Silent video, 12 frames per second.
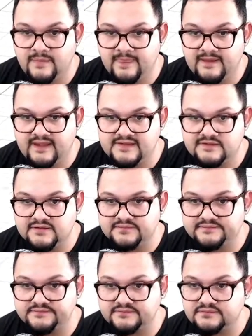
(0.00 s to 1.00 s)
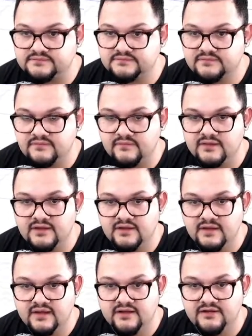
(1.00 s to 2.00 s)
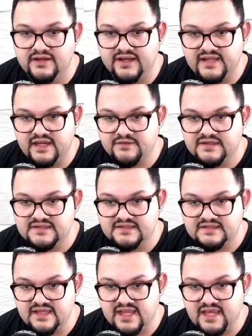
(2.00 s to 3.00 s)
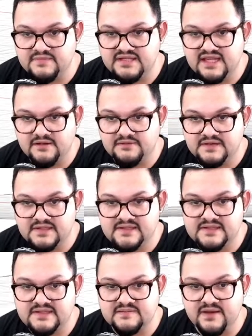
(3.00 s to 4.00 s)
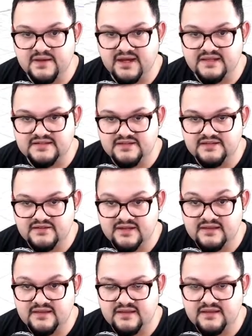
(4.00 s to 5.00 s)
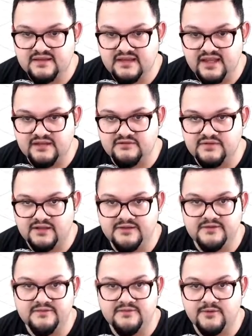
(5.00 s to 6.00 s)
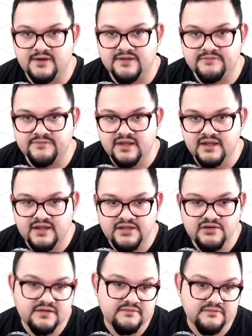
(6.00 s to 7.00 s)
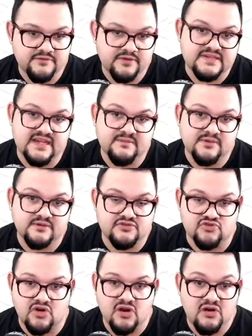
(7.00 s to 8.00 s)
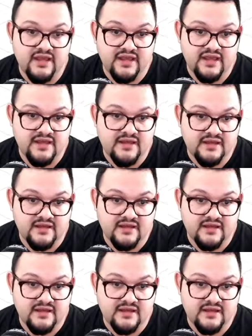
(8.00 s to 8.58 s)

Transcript: Excellent. Okay, now let's empty out this pot and generate the inner volume for it. You can, for example, draw a